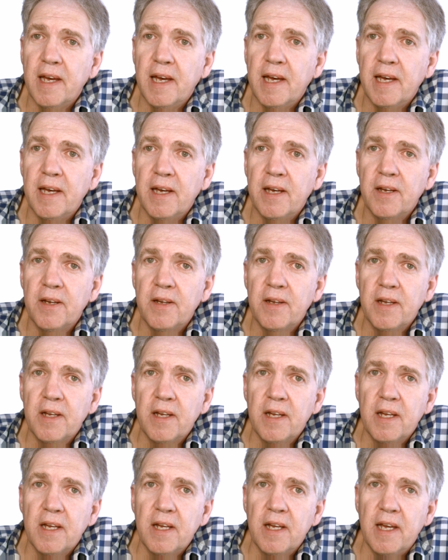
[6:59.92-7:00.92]
uh,
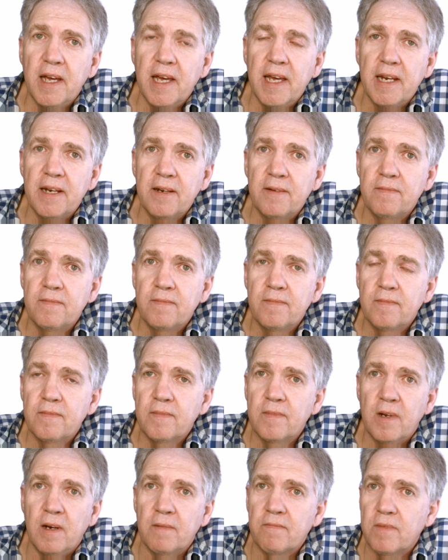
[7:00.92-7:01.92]
and
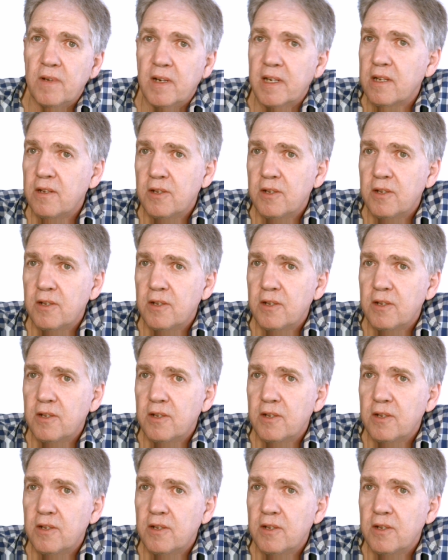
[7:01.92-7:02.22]
I, I,